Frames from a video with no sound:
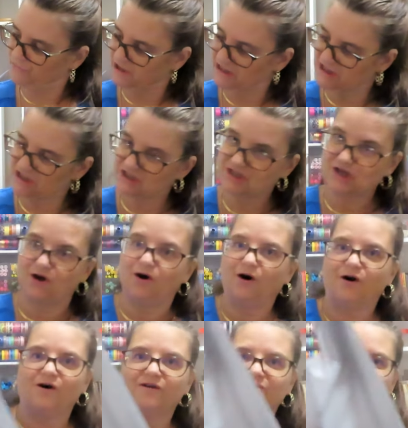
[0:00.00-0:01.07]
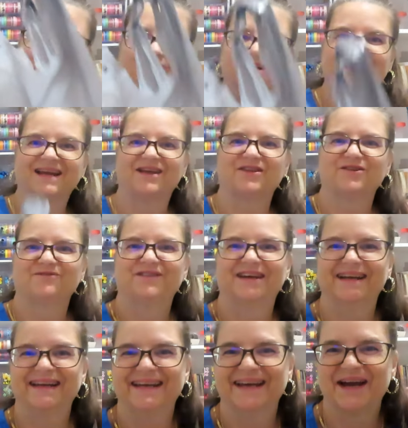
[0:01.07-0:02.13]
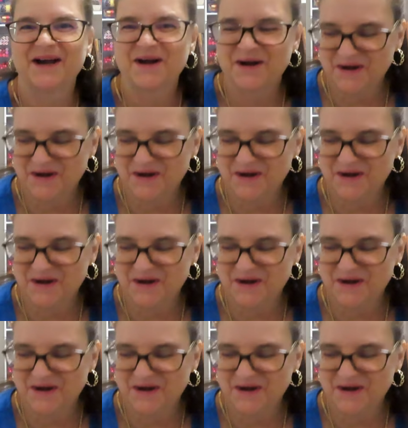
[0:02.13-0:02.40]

This is a haul for another video.